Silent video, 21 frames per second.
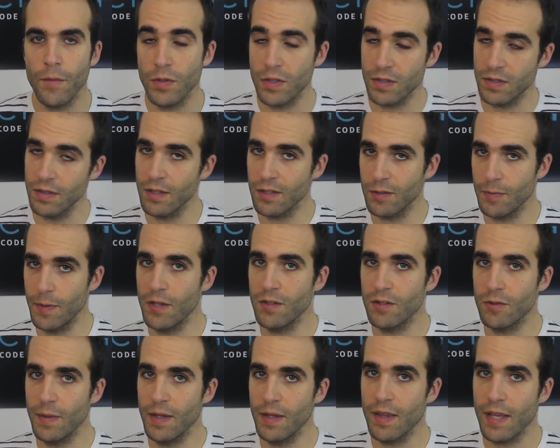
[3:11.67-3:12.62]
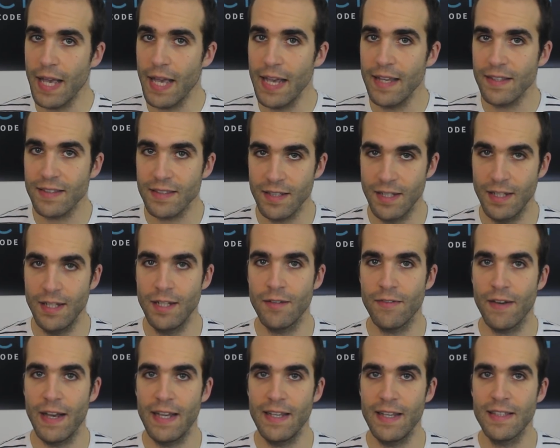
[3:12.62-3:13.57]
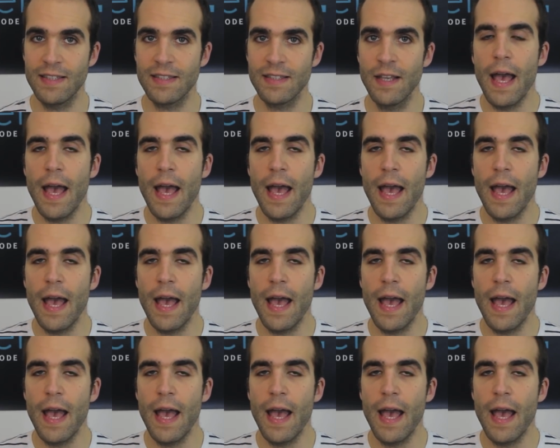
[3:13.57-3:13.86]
which is not supposed to be the case in an interface.